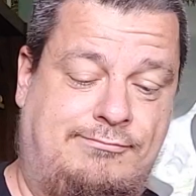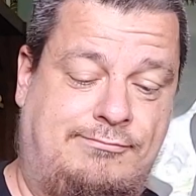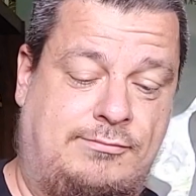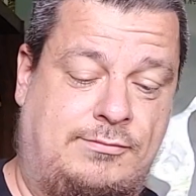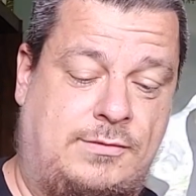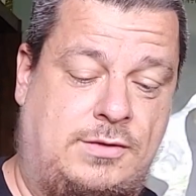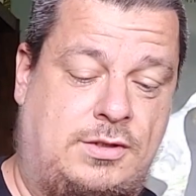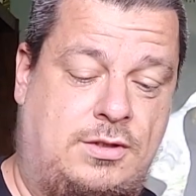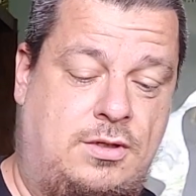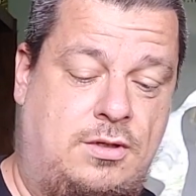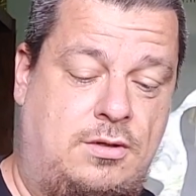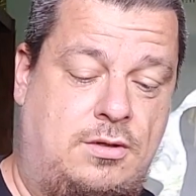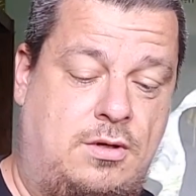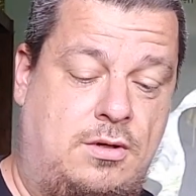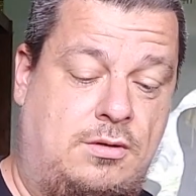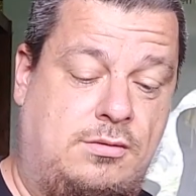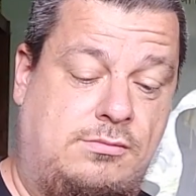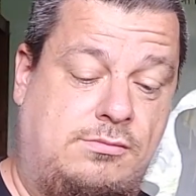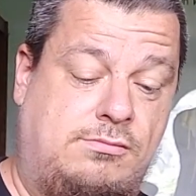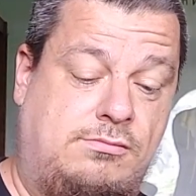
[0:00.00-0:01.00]

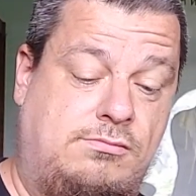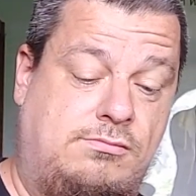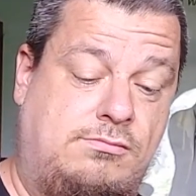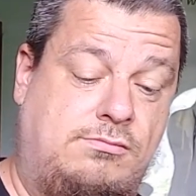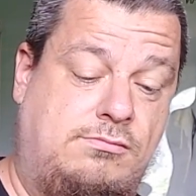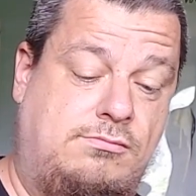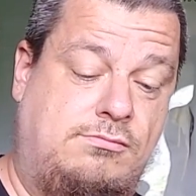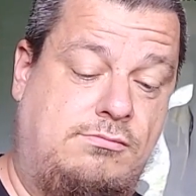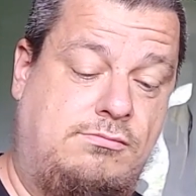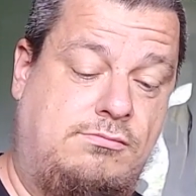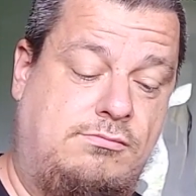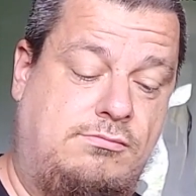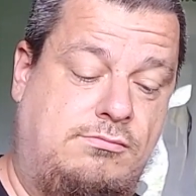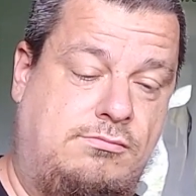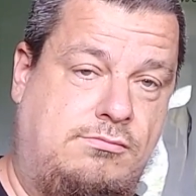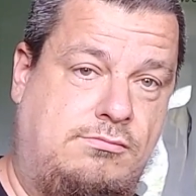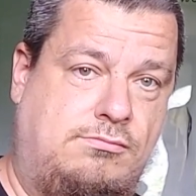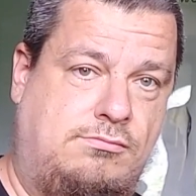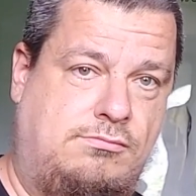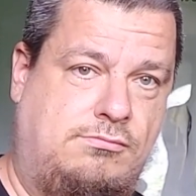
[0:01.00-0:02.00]

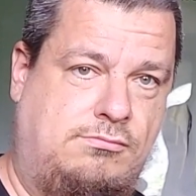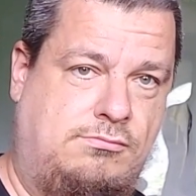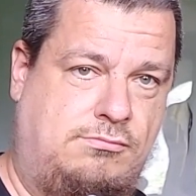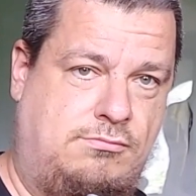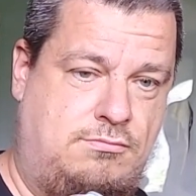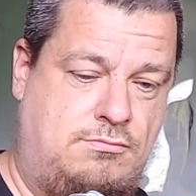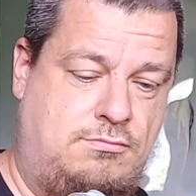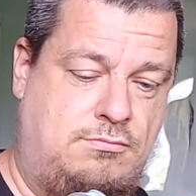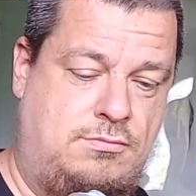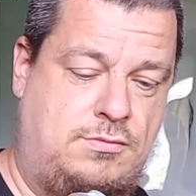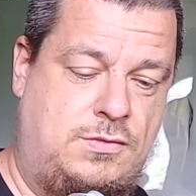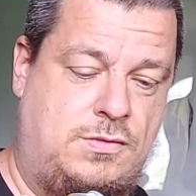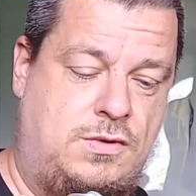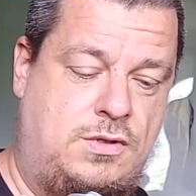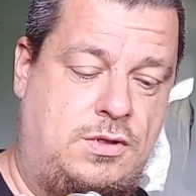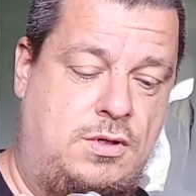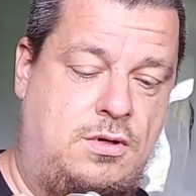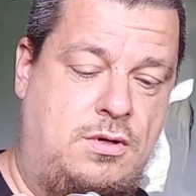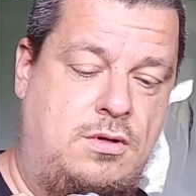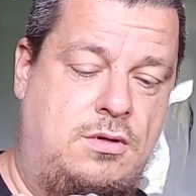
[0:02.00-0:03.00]

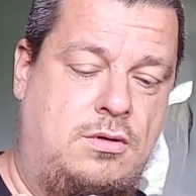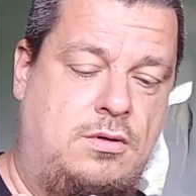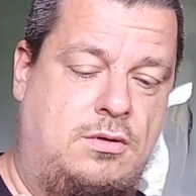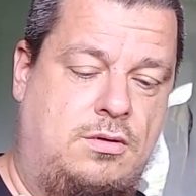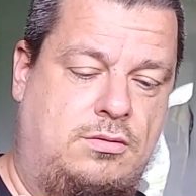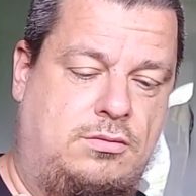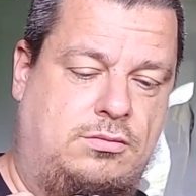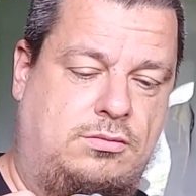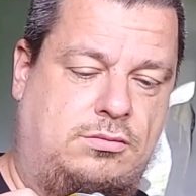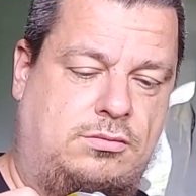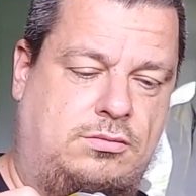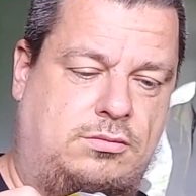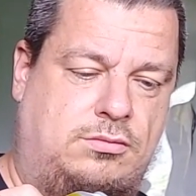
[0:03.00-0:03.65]
(silence)